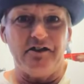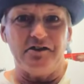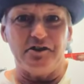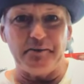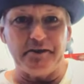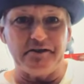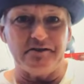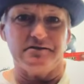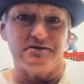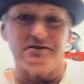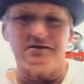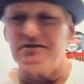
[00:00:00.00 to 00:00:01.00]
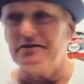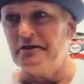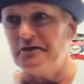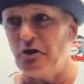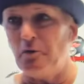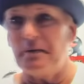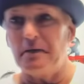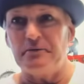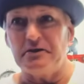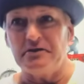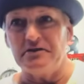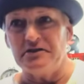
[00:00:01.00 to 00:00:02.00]
I mean, you know, you open up
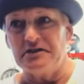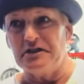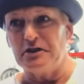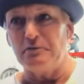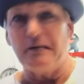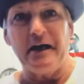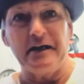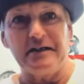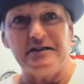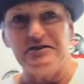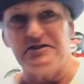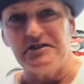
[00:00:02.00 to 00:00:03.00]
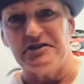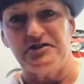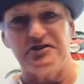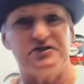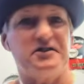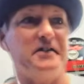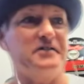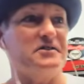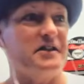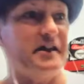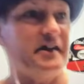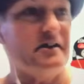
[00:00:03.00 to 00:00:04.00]
your gear bag and it just stinks
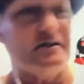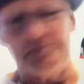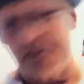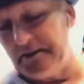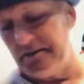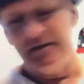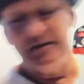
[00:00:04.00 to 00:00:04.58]
like hell. But